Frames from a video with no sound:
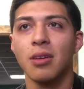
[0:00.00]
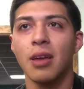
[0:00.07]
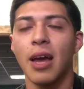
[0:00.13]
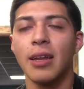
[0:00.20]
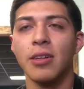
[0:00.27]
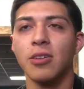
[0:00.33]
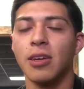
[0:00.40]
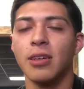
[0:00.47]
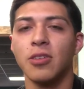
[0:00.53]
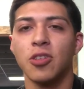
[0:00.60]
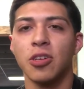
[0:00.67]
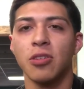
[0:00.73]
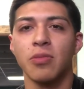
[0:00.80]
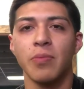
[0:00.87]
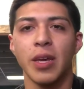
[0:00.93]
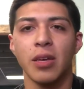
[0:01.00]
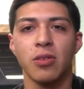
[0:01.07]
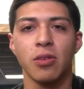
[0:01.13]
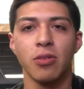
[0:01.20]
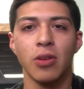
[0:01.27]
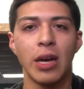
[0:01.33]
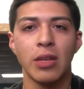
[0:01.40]
And it, it's just me,
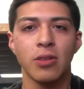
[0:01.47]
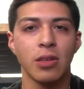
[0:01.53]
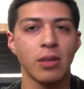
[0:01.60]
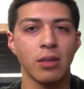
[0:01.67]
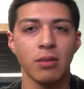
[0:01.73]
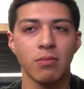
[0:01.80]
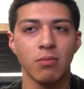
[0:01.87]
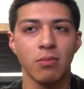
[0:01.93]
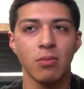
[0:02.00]
so you guys can,